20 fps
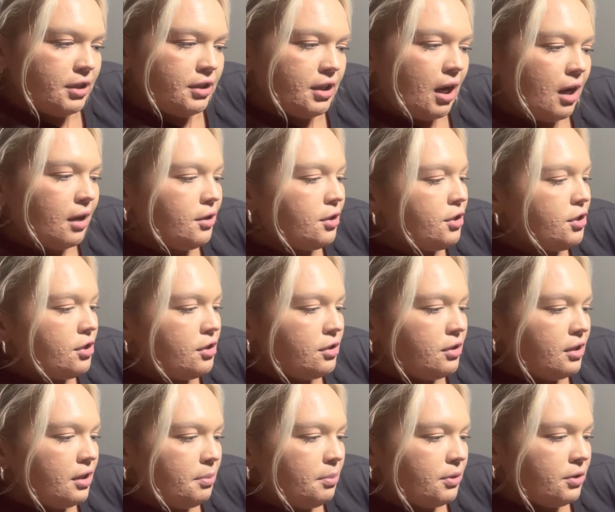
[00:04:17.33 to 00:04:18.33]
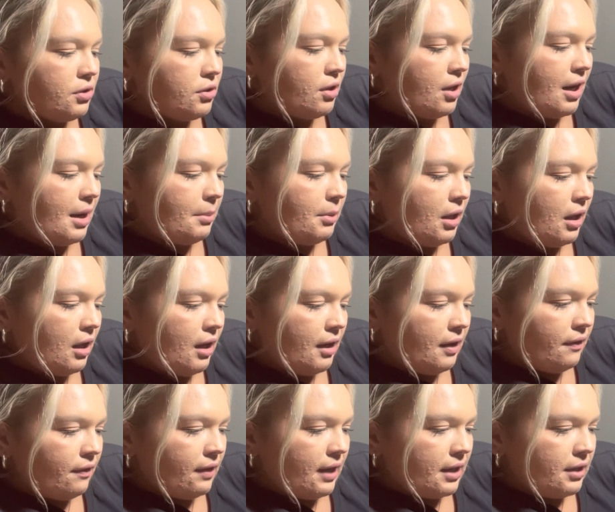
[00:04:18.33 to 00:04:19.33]
Doctors usually prescribe clotting
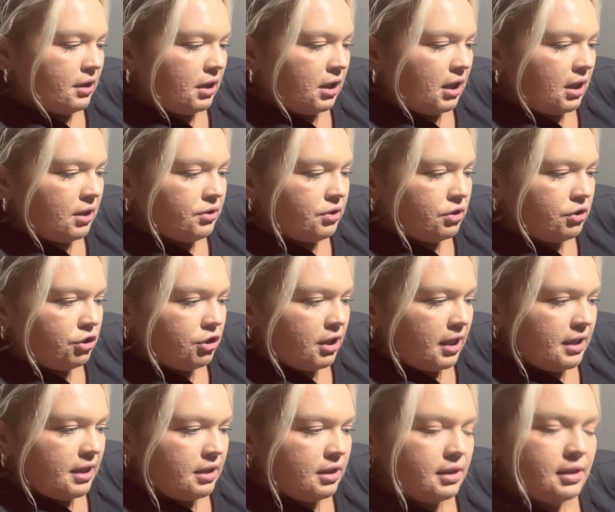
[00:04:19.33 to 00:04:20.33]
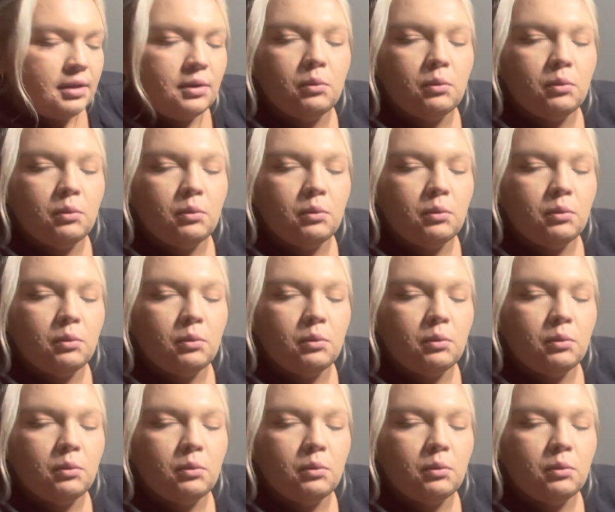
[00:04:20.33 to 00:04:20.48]
factor concentrates,